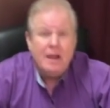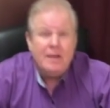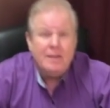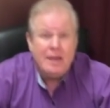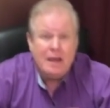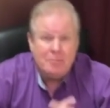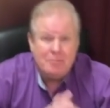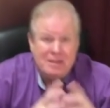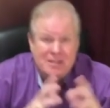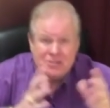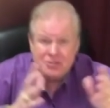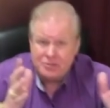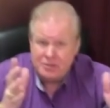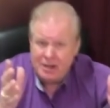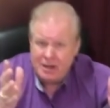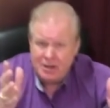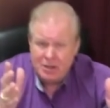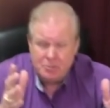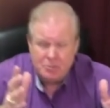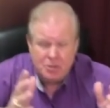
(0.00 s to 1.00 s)
that means they're
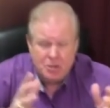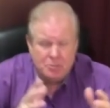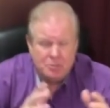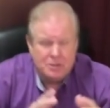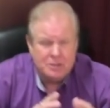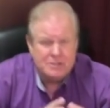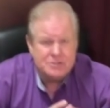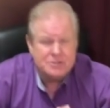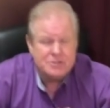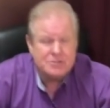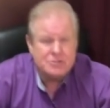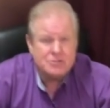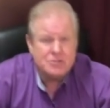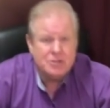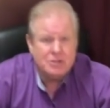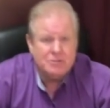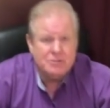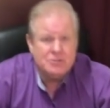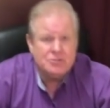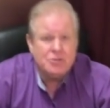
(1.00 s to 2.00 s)
not in the multiple listing
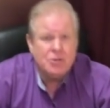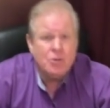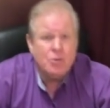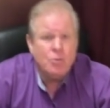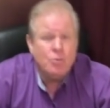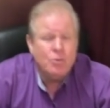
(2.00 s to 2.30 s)
service,